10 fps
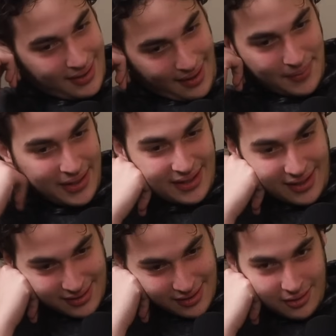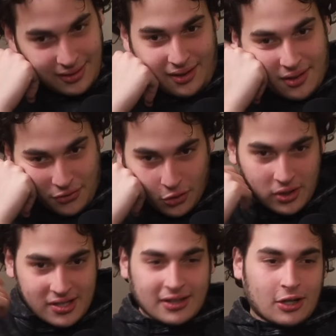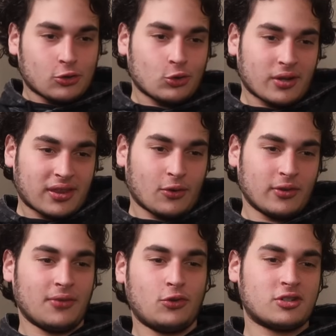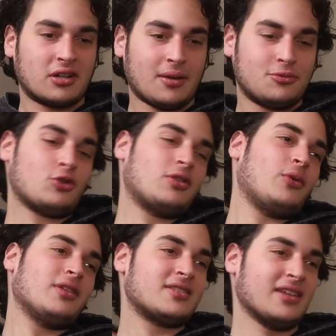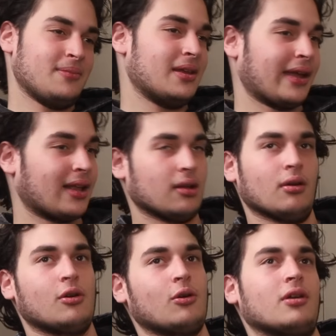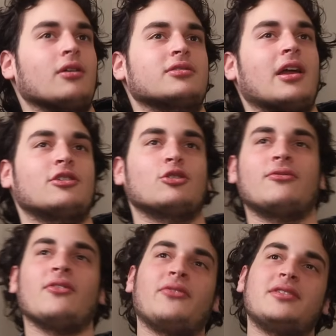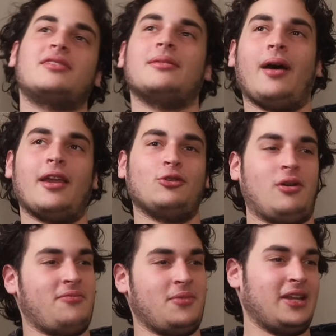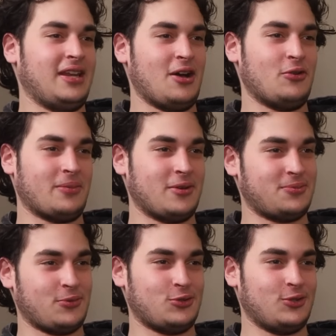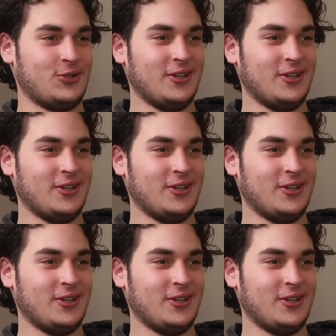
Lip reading: I mean, if you want to sit down and do nothing, when the future comes, you're the one that's gonna be like, oh, I should have invested, man. I don't have money now. What am I supposed to do?